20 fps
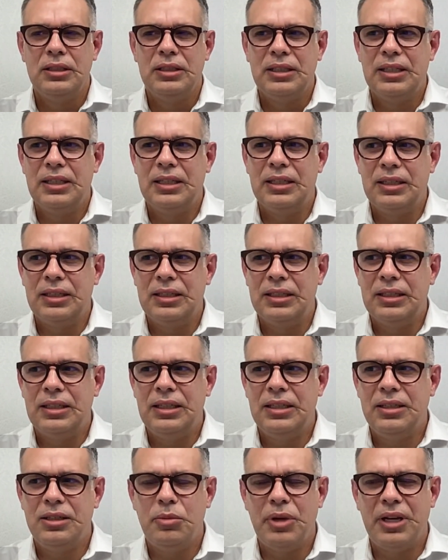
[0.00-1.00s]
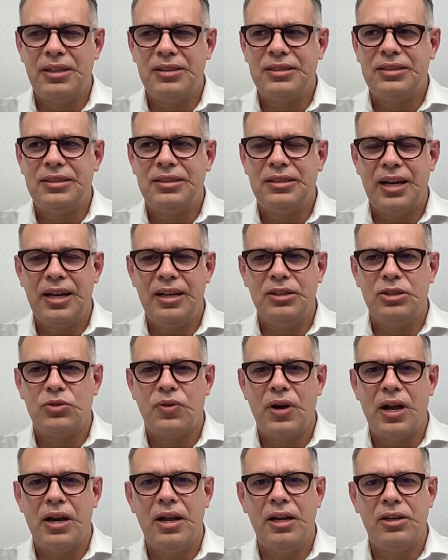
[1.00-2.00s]
it didn't make sense
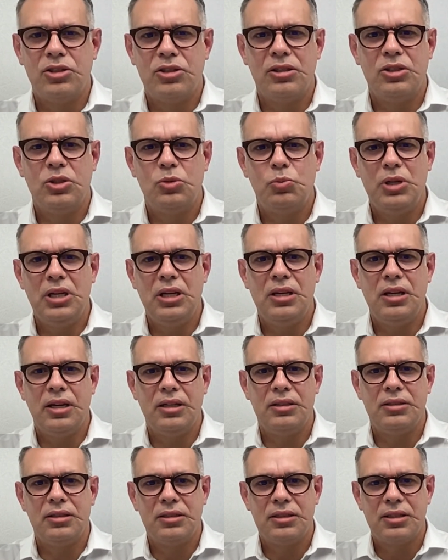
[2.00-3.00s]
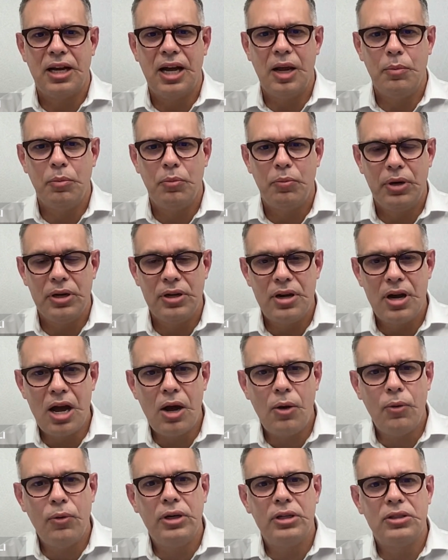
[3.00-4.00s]
financially speaking at the time. But
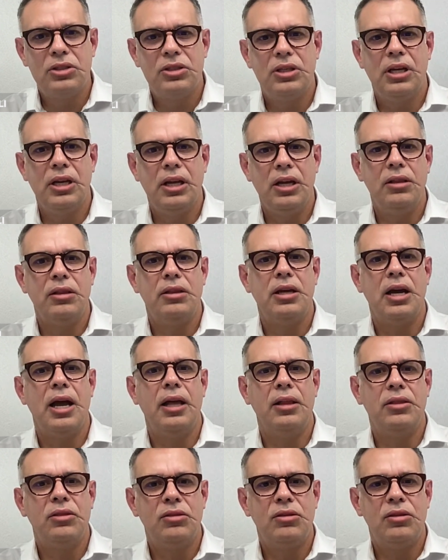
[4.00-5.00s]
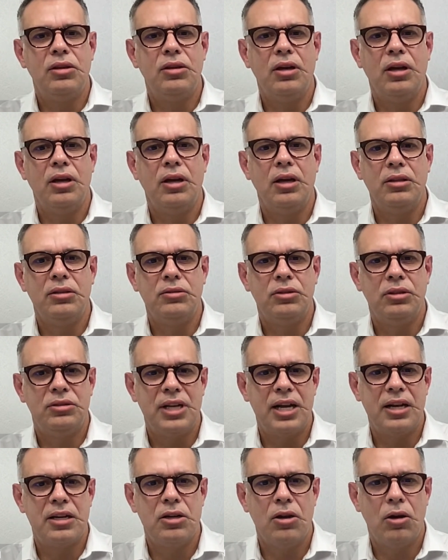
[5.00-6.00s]
now we're seeing that the
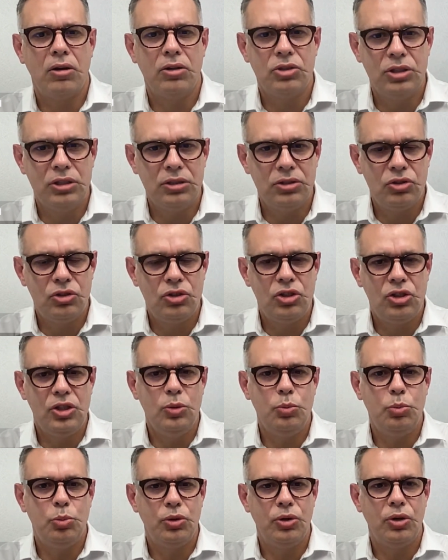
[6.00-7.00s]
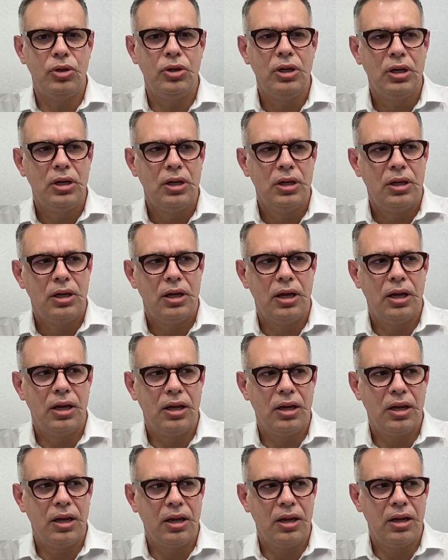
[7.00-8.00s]
technology is cheaper
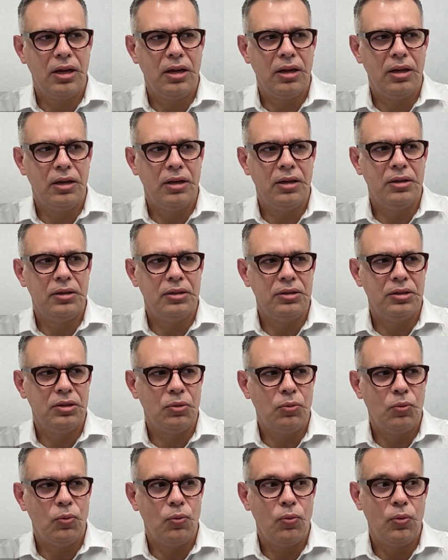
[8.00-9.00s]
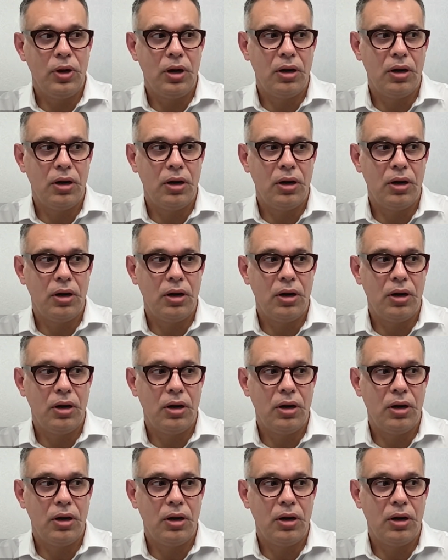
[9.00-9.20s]
and we are